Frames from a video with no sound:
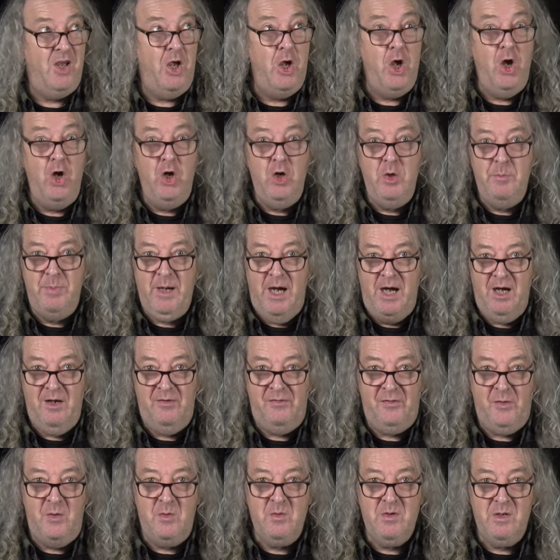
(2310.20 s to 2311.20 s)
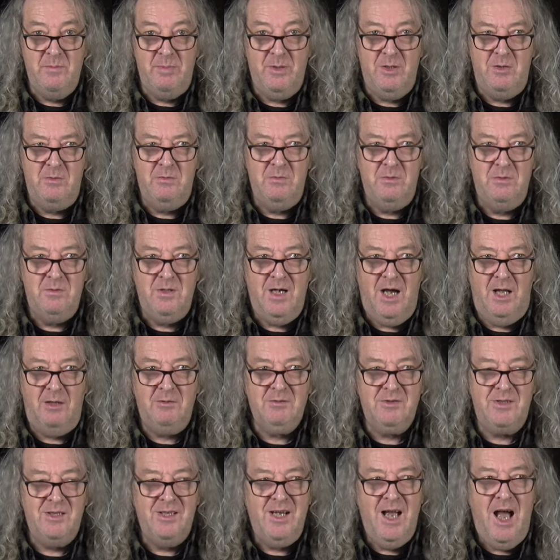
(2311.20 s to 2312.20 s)
uber affordable,
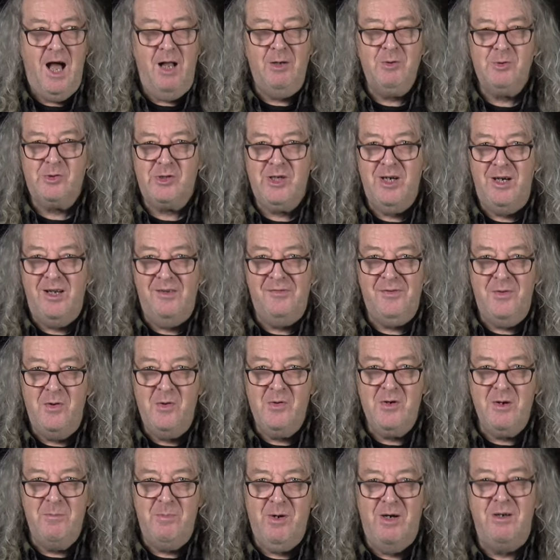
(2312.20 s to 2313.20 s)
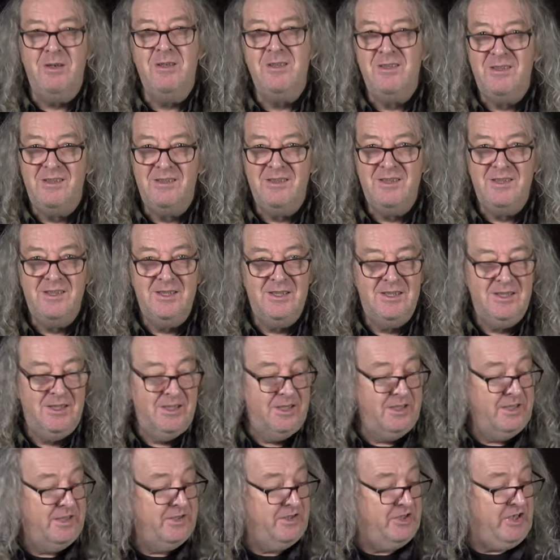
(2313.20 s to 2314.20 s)
ultra affordable
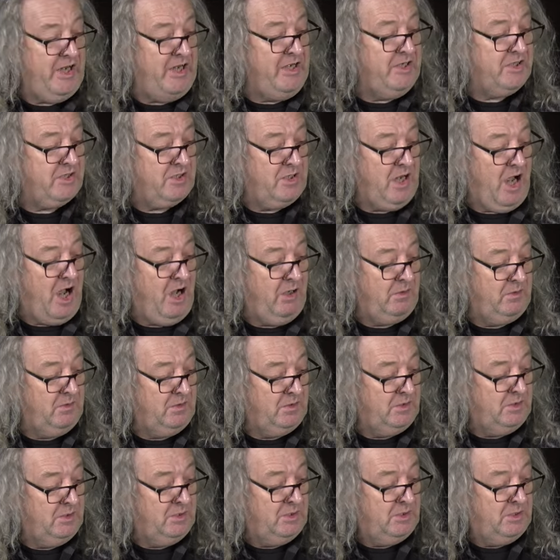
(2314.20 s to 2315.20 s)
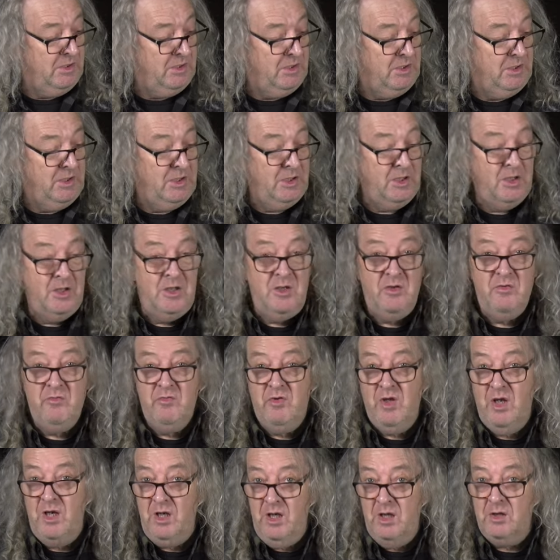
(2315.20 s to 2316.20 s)
T-Style
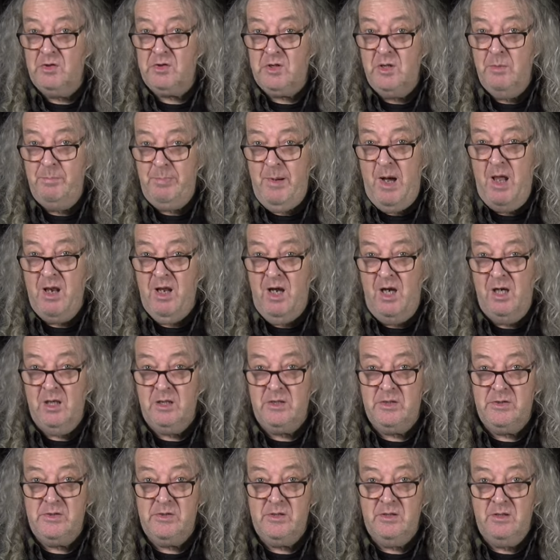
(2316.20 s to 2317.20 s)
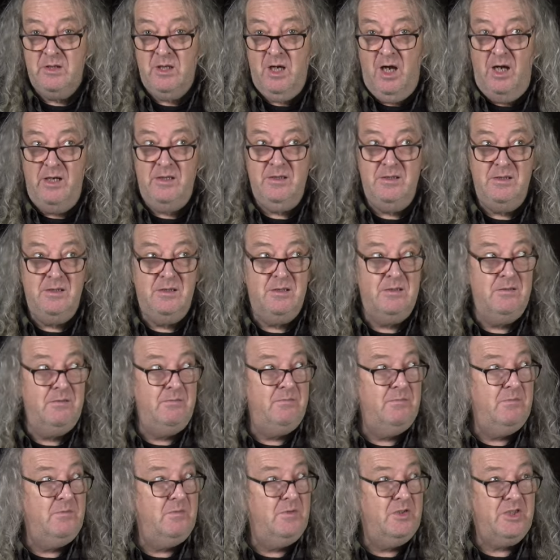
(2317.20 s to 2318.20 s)
that looks the bollocks and
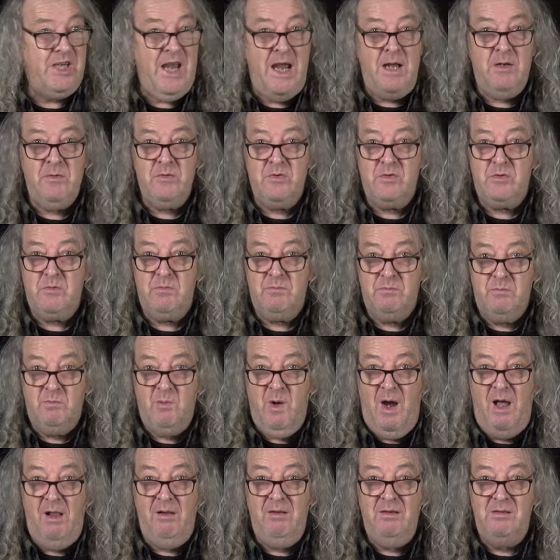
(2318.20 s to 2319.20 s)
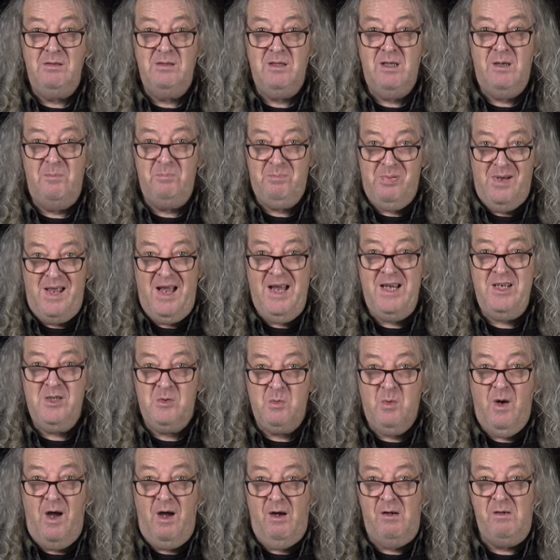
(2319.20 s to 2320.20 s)
sounds well and plays
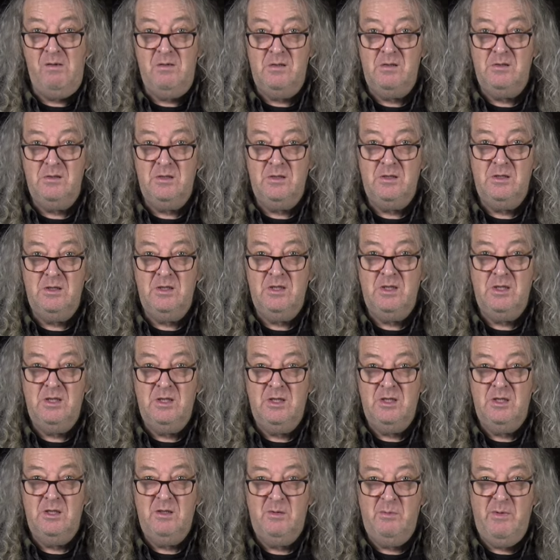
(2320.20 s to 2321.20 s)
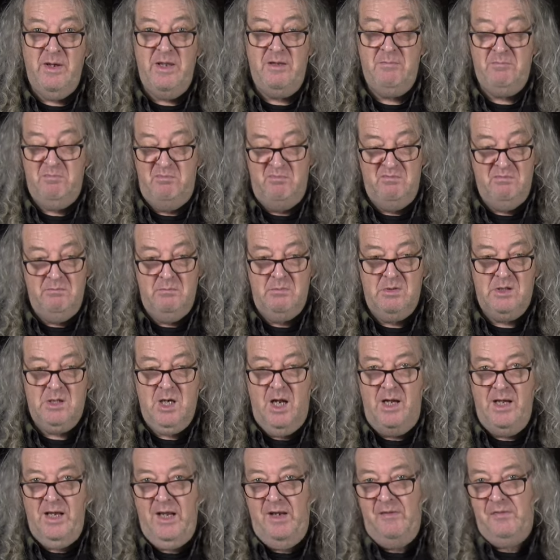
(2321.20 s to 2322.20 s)
well with
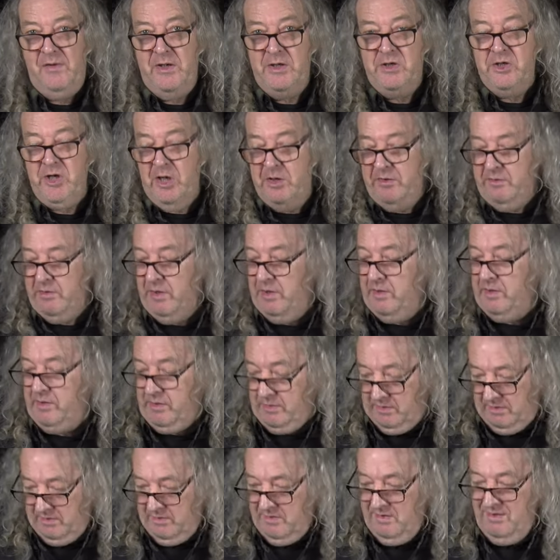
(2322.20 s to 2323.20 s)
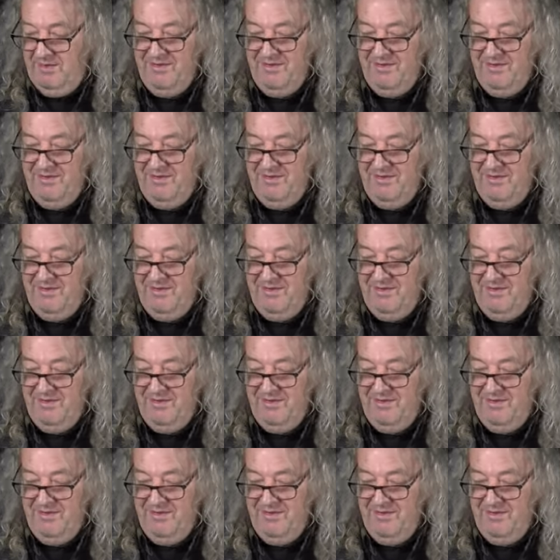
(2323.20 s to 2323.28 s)
slightly iffy tuners.